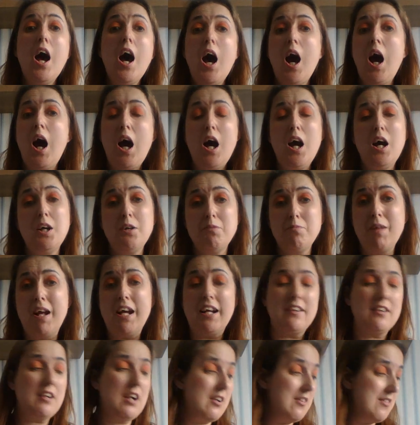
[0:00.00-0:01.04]
I hope
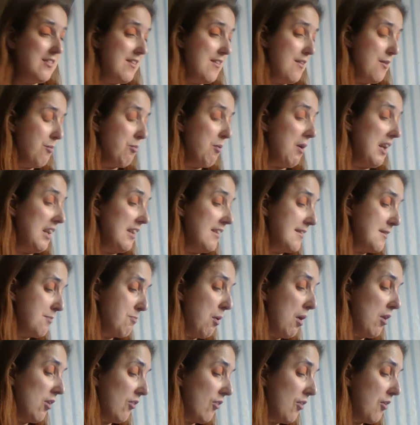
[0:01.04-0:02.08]
that goes as well as
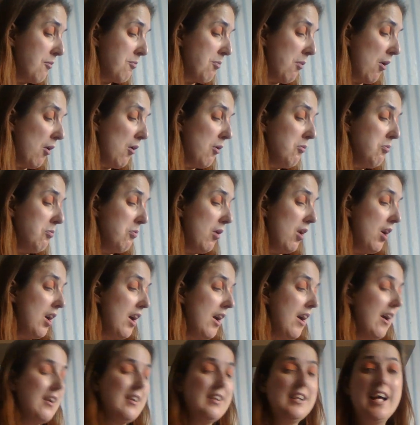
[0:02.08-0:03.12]
possible,
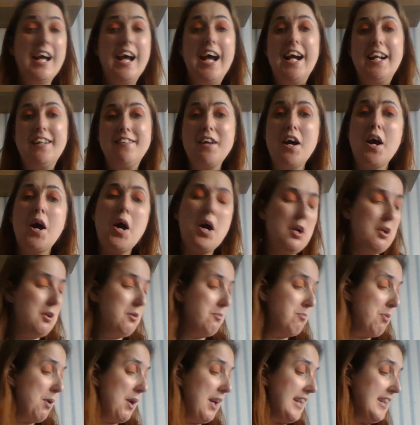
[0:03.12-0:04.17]
and I
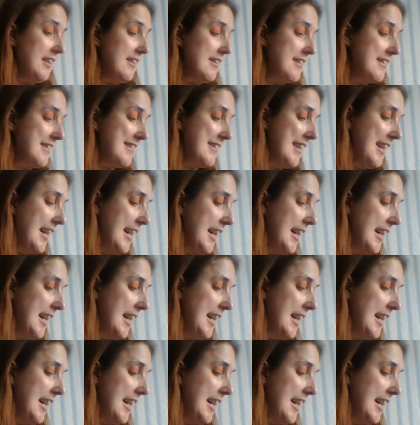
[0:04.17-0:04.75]
hope it's